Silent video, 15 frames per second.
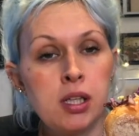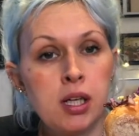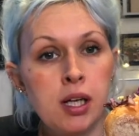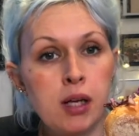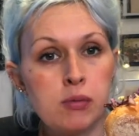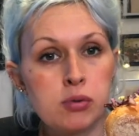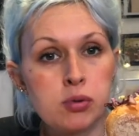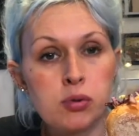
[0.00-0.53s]
It
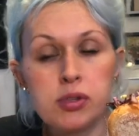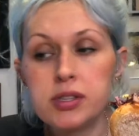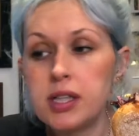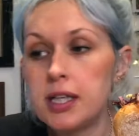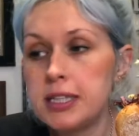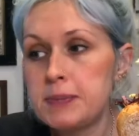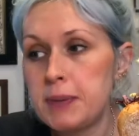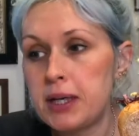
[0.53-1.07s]
was
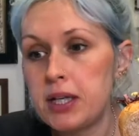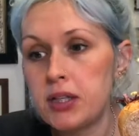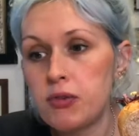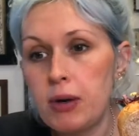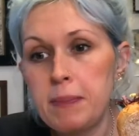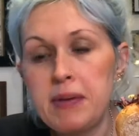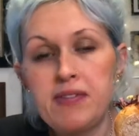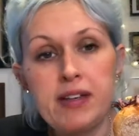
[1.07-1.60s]
organised by
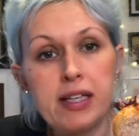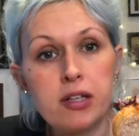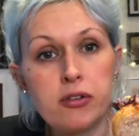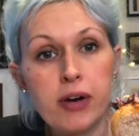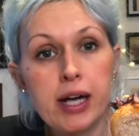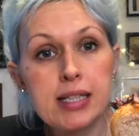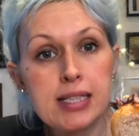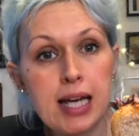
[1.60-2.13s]
Grumpy Vegan
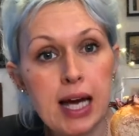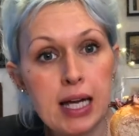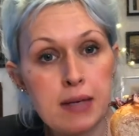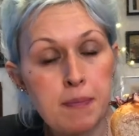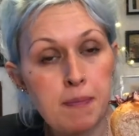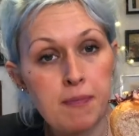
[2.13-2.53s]
Grandad,